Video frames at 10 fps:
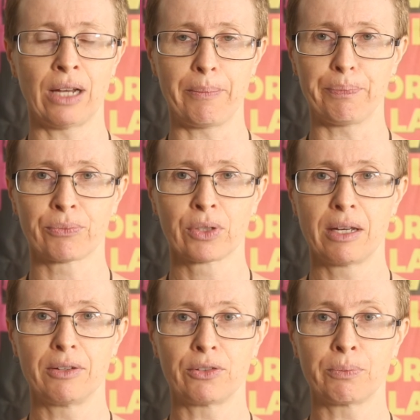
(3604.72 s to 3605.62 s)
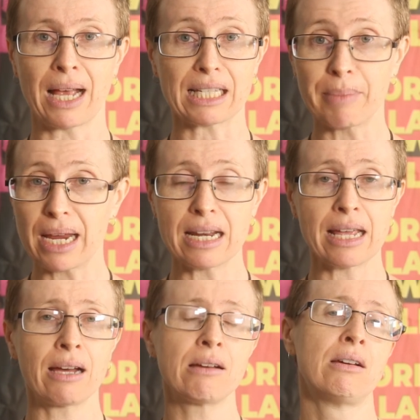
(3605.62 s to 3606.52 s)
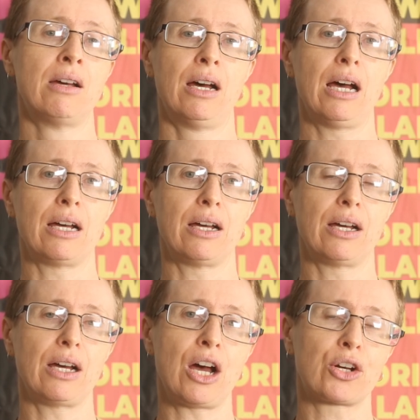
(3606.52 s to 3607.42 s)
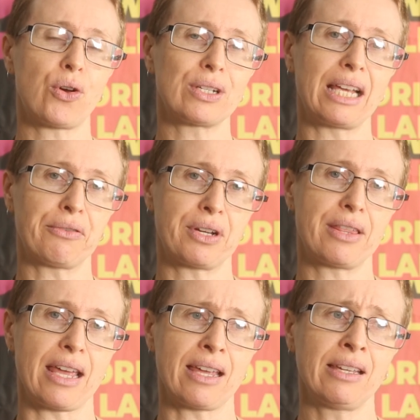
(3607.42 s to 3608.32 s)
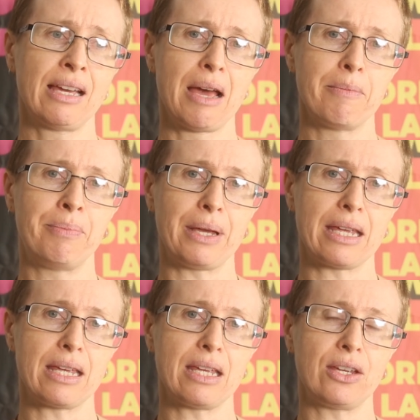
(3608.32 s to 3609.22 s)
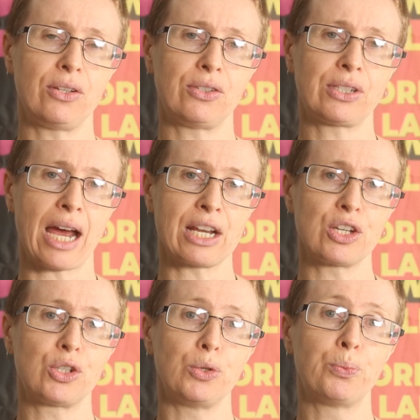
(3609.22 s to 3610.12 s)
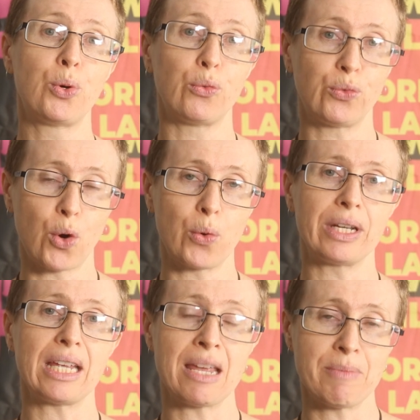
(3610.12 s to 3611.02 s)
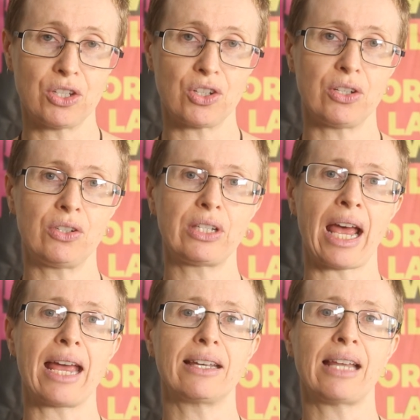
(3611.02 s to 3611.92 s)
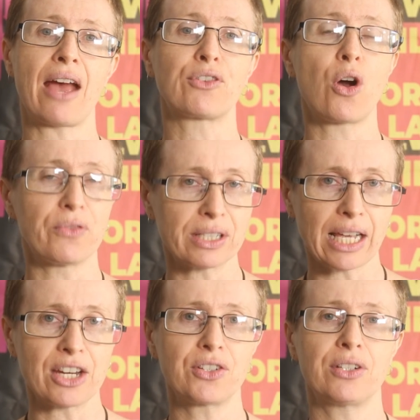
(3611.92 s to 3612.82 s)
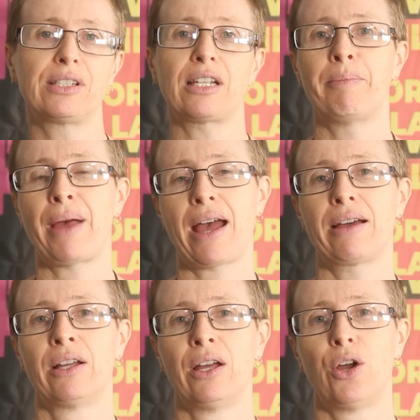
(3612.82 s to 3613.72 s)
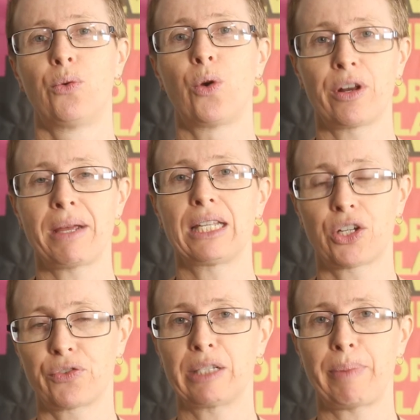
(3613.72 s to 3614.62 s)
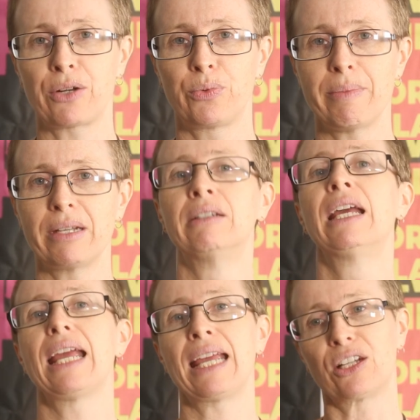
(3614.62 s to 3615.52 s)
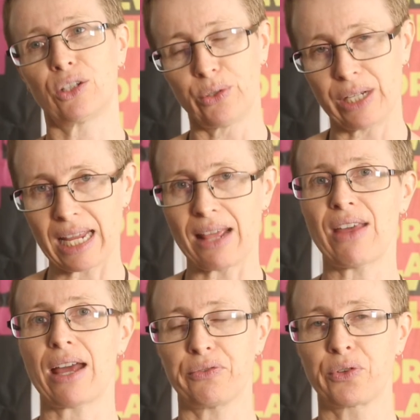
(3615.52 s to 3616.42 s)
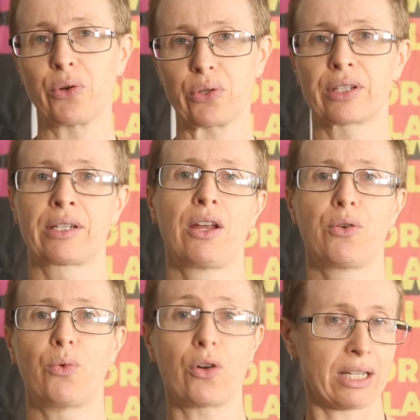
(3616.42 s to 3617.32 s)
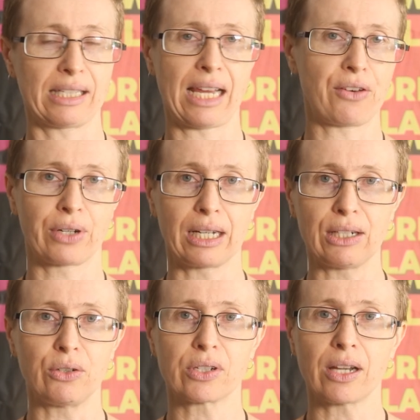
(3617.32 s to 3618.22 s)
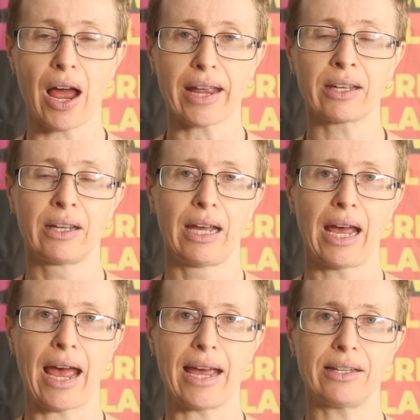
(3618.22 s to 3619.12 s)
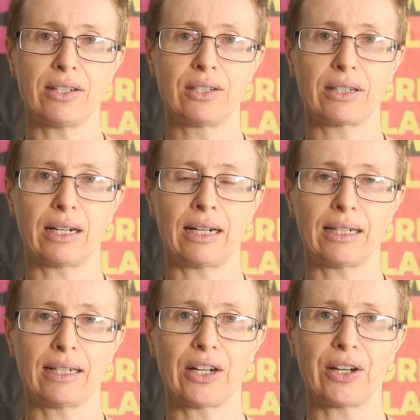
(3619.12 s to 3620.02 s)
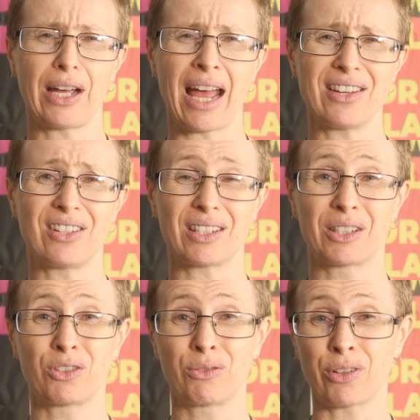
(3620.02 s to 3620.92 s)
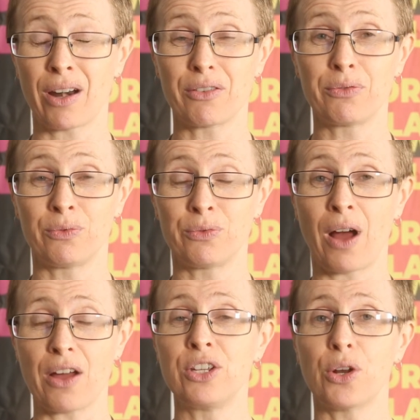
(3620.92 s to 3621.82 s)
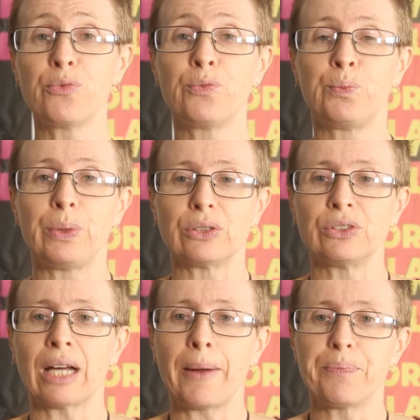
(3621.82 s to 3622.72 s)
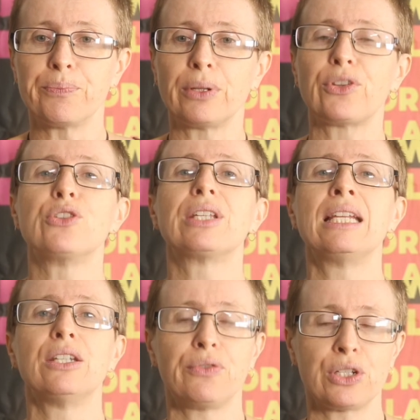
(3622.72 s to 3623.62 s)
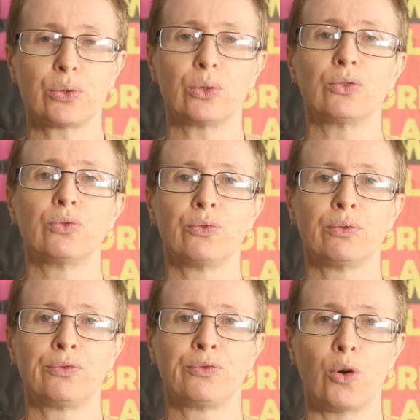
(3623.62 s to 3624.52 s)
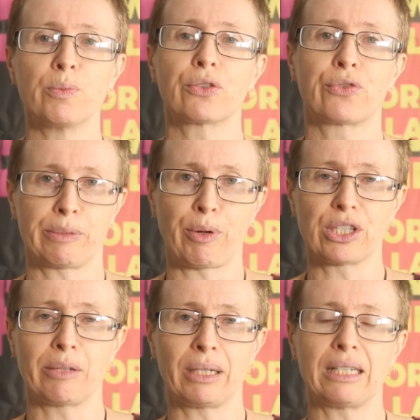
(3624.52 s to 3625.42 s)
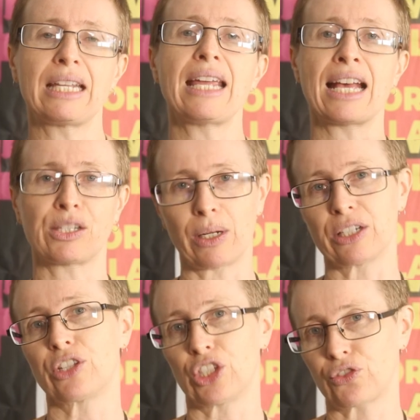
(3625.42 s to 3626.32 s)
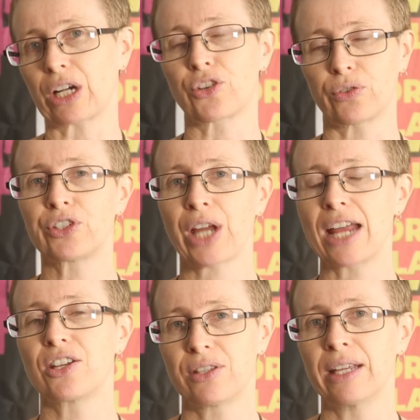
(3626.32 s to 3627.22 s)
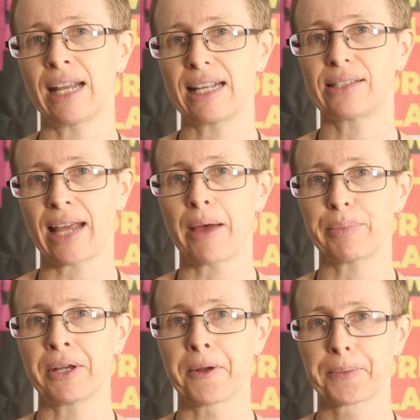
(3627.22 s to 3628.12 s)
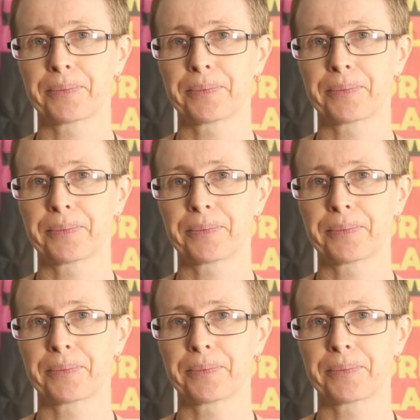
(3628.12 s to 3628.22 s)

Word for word: um, mass media, uh, across everything be starting to put forward images and have conversations about what it means to respect women, including in that, of course, what consent really looks like, and uh, and just trying to find, you know build um, build those individual forms of responsibility as well as the structural change that needs to happen.